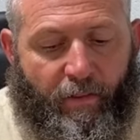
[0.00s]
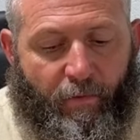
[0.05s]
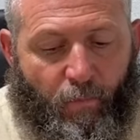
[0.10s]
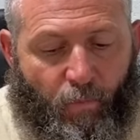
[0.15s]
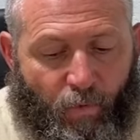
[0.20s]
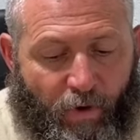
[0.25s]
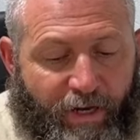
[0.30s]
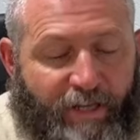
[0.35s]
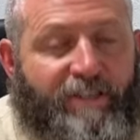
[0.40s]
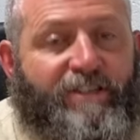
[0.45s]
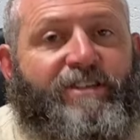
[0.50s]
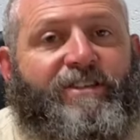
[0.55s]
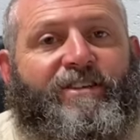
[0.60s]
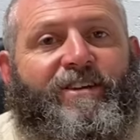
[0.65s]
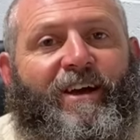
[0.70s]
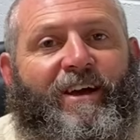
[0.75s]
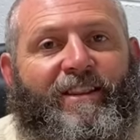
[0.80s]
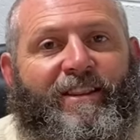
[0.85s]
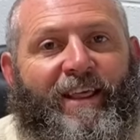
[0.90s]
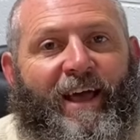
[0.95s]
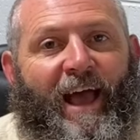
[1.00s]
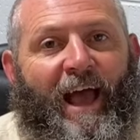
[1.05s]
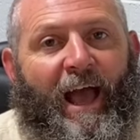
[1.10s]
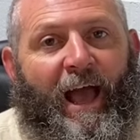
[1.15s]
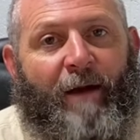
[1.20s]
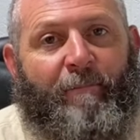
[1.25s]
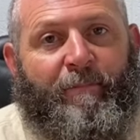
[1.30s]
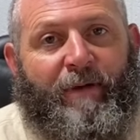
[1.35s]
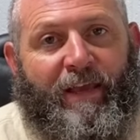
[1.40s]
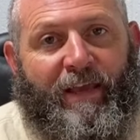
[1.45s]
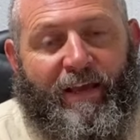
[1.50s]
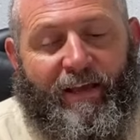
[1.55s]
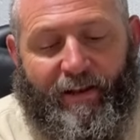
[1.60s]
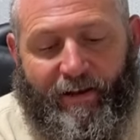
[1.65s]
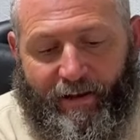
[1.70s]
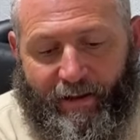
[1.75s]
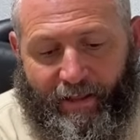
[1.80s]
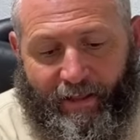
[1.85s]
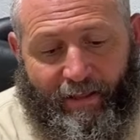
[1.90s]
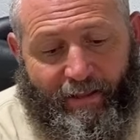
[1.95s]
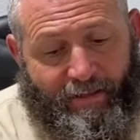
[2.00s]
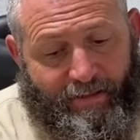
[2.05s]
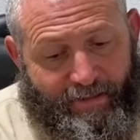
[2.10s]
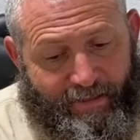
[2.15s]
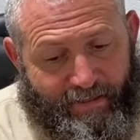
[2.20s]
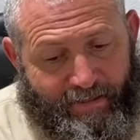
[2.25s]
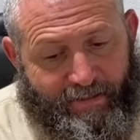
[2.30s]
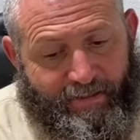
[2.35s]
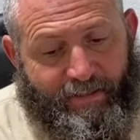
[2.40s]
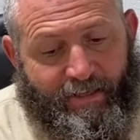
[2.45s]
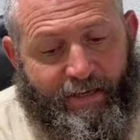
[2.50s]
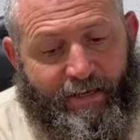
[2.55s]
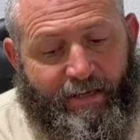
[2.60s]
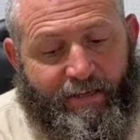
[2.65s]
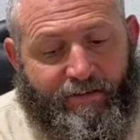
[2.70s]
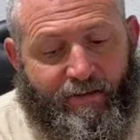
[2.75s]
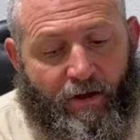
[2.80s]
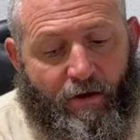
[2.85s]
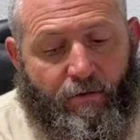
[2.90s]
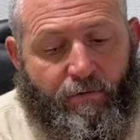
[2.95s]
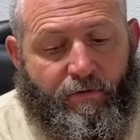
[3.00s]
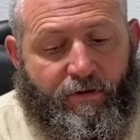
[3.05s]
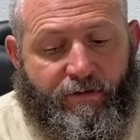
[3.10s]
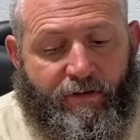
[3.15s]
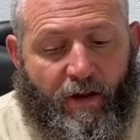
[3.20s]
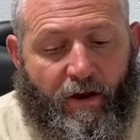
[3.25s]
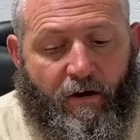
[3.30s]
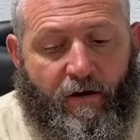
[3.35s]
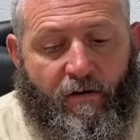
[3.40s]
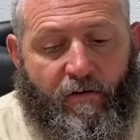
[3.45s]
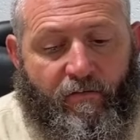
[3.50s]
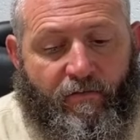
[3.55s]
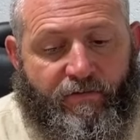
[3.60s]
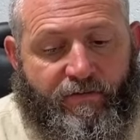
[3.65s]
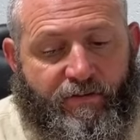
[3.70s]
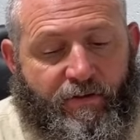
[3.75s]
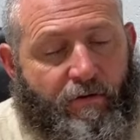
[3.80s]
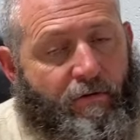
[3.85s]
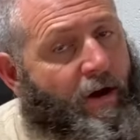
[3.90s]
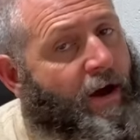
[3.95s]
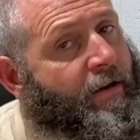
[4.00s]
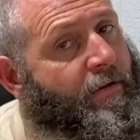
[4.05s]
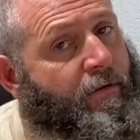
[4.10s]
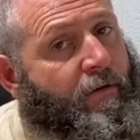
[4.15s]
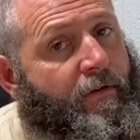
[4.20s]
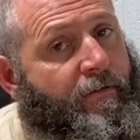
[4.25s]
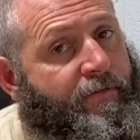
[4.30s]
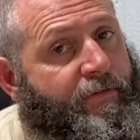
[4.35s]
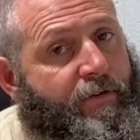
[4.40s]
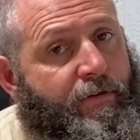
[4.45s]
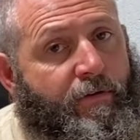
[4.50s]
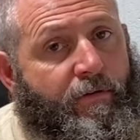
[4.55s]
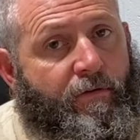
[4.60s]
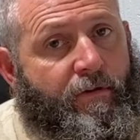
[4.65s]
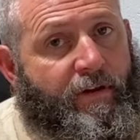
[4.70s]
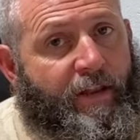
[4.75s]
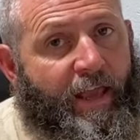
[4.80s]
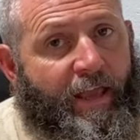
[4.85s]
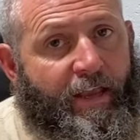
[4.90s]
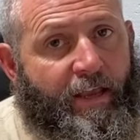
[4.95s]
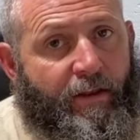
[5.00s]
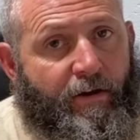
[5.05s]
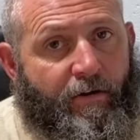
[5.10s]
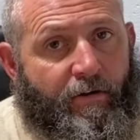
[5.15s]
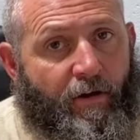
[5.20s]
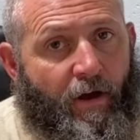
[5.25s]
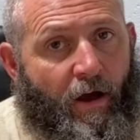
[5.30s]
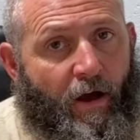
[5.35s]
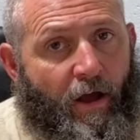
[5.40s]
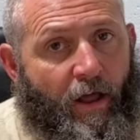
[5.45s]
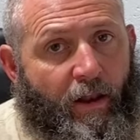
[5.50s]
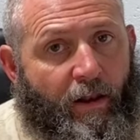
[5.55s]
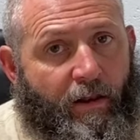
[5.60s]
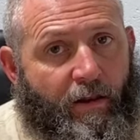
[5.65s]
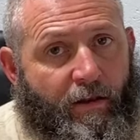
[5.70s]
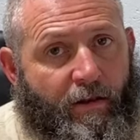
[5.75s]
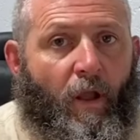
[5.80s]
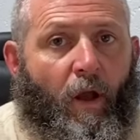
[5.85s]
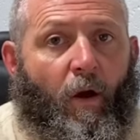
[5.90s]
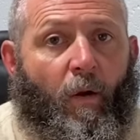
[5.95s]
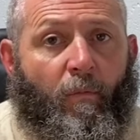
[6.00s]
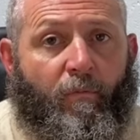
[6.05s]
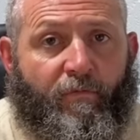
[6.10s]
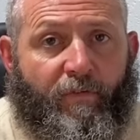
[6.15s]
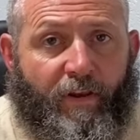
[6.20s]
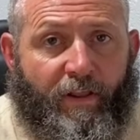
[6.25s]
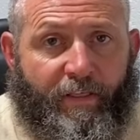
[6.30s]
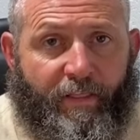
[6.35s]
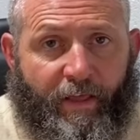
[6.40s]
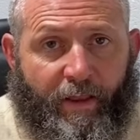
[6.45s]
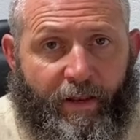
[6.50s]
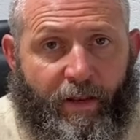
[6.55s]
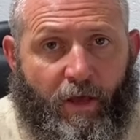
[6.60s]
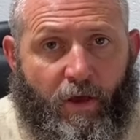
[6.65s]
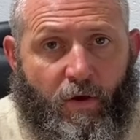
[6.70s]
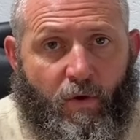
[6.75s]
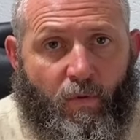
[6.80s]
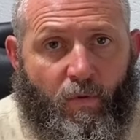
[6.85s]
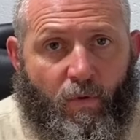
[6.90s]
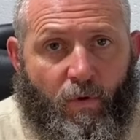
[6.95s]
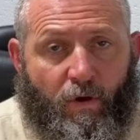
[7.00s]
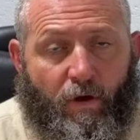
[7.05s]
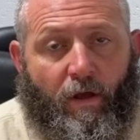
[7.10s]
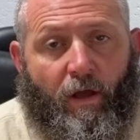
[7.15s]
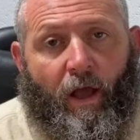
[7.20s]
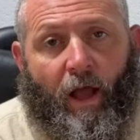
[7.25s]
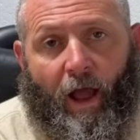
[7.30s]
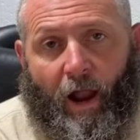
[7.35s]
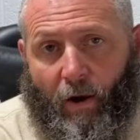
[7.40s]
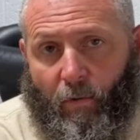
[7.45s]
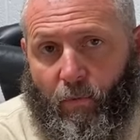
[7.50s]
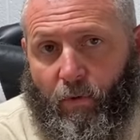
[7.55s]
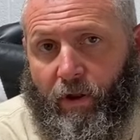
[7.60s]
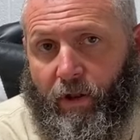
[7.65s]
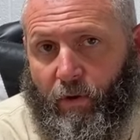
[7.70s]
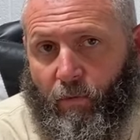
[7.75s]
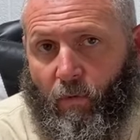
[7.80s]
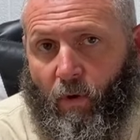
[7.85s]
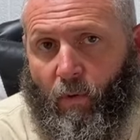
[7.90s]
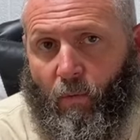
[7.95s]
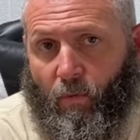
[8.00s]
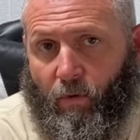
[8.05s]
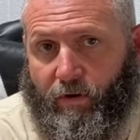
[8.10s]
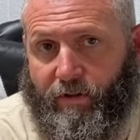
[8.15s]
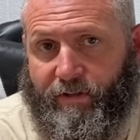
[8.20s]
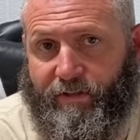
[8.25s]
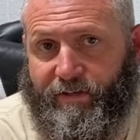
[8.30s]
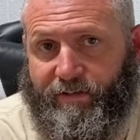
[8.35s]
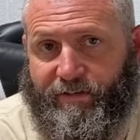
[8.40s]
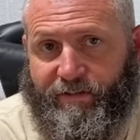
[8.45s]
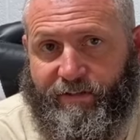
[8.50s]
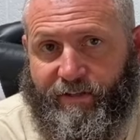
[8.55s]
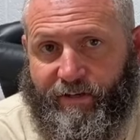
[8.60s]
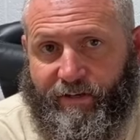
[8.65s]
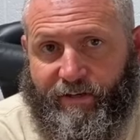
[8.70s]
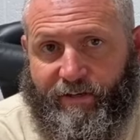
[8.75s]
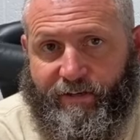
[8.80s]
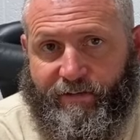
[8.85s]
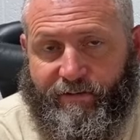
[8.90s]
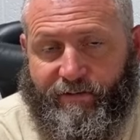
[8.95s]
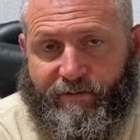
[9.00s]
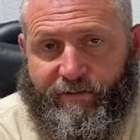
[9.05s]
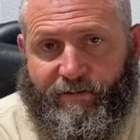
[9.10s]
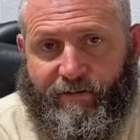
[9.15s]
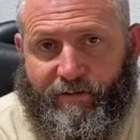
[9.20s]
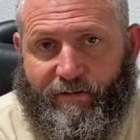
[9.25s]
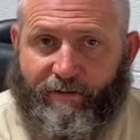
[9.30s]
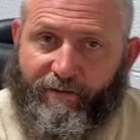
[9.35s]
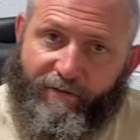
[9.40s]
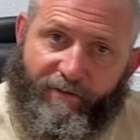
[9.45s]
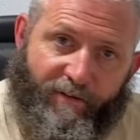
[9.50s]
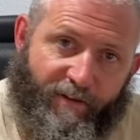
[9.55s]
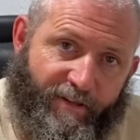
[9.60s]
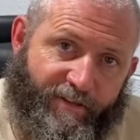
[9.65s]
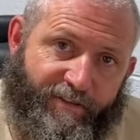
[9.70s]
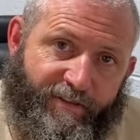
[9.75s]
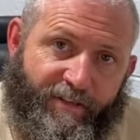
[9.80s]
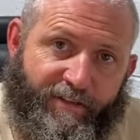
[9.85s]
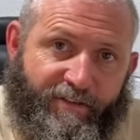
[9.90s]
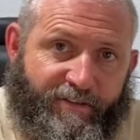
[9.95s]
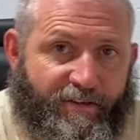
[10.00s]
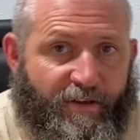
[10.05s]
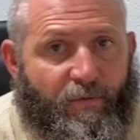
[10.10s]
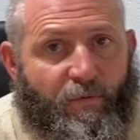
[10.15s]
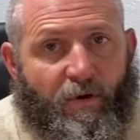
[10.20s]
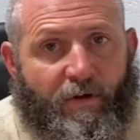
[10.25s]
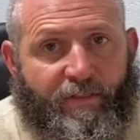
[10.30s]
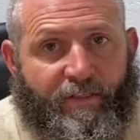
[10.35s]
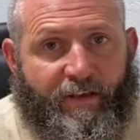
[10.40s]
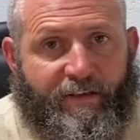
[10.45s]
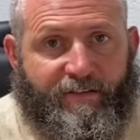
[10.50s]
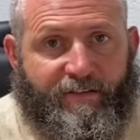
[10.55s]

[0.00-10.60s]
We just got the high bid. This thing is on reserve, so I don't know if they're going to take it or not. Hopefully they do. I really want one of these things. Well, let's just see what they